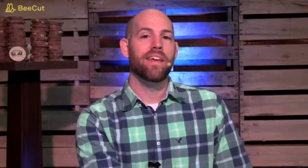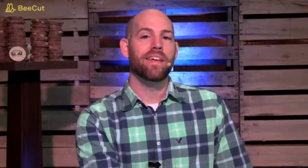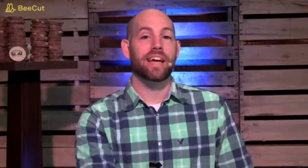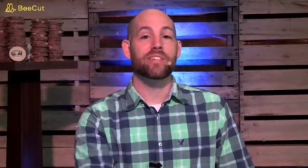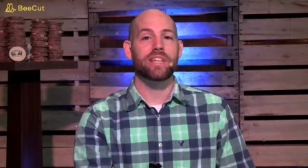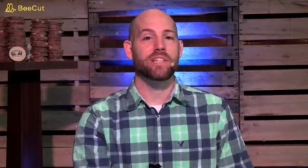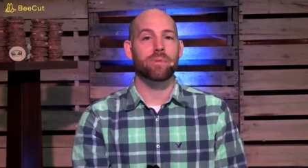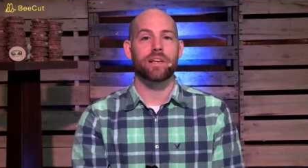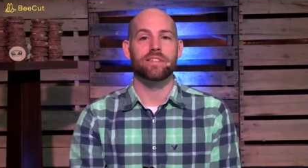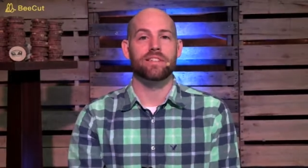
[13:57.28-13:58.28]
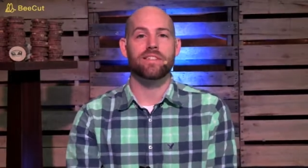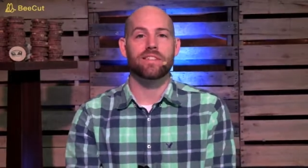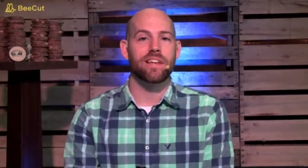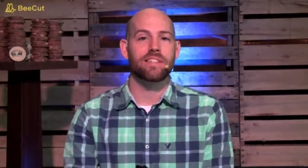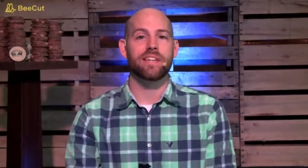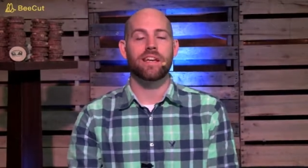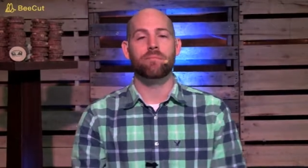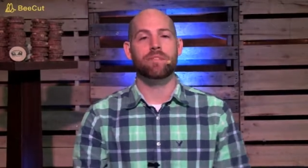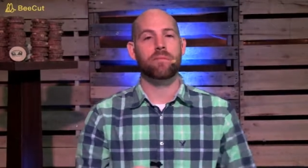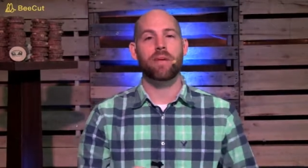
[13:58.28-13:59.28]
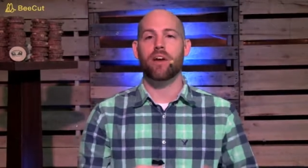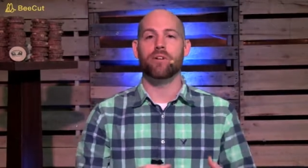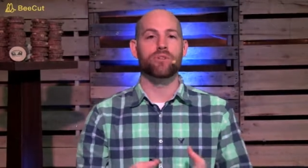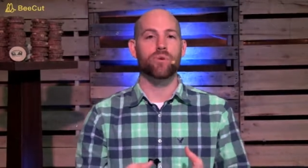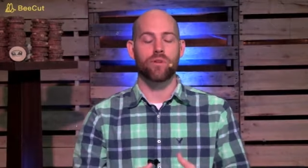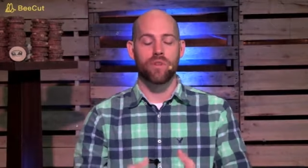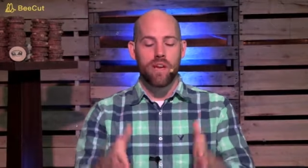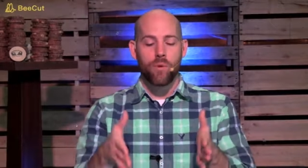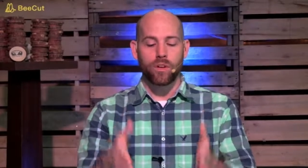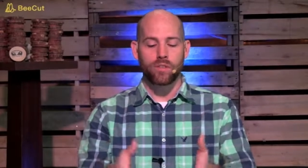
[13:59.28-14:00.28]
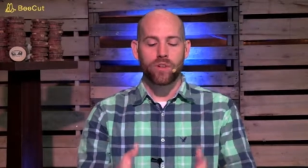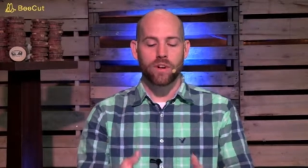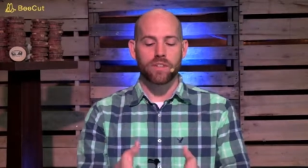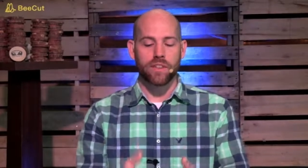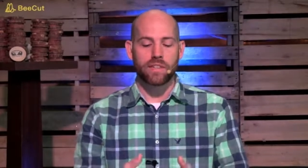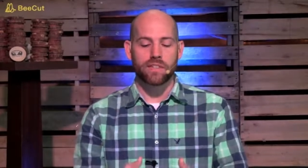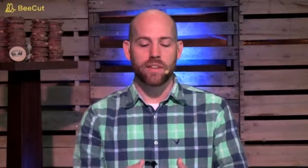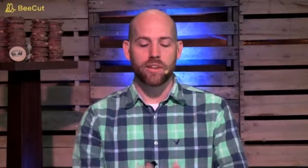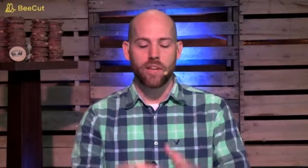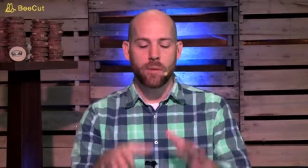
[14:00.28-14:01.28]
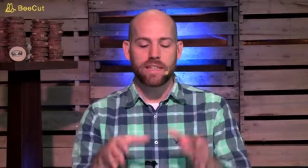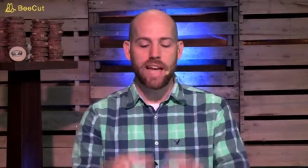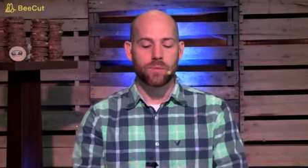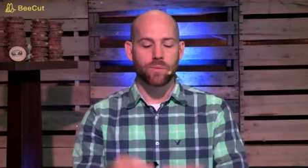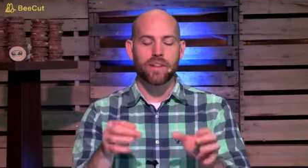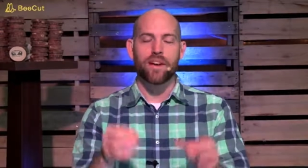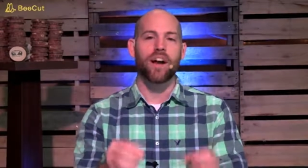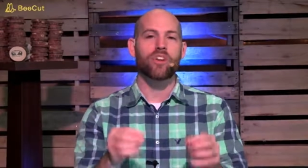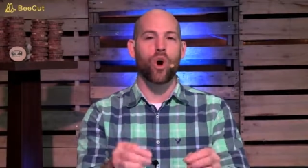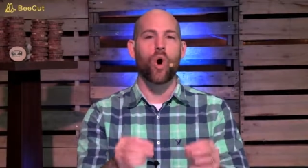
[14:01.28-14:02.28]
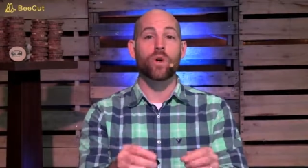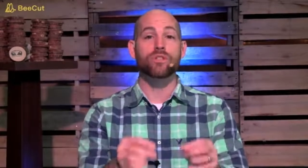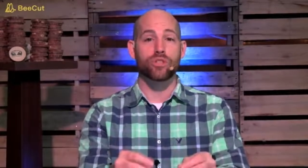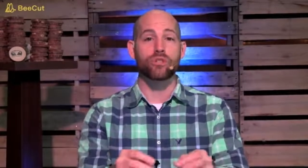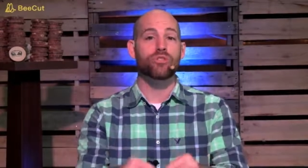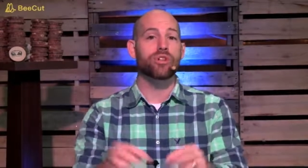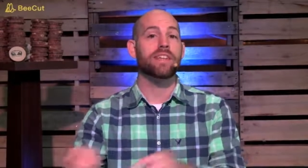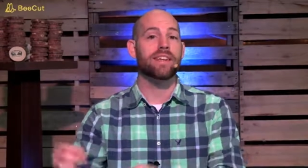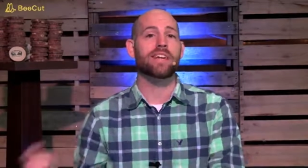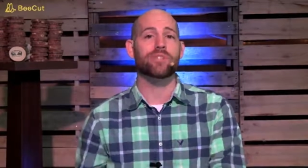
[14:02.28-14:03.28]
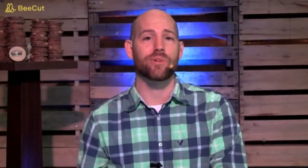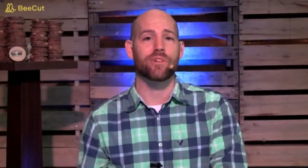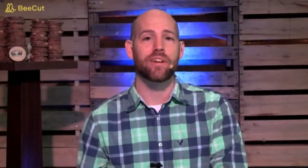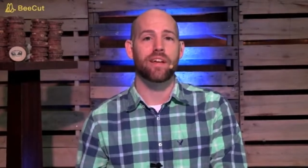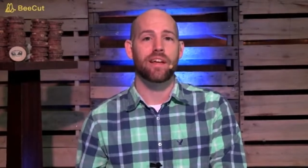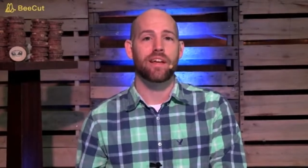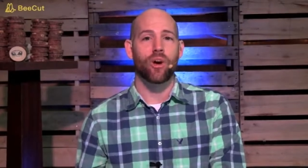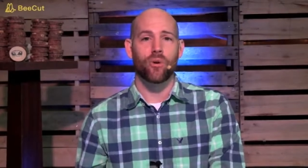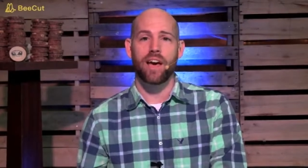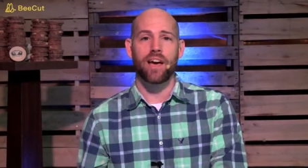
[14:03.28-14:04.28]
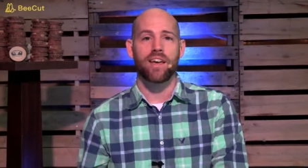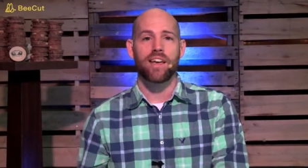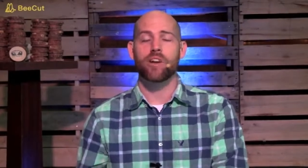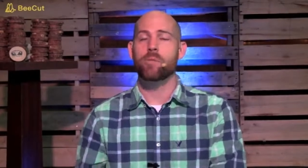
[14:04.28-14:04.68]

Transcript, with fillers: catch this because this is going to seem, seem counterintuitive. When you start to listen, there's going to be times when God calls you to the desert. Okay? There are gonna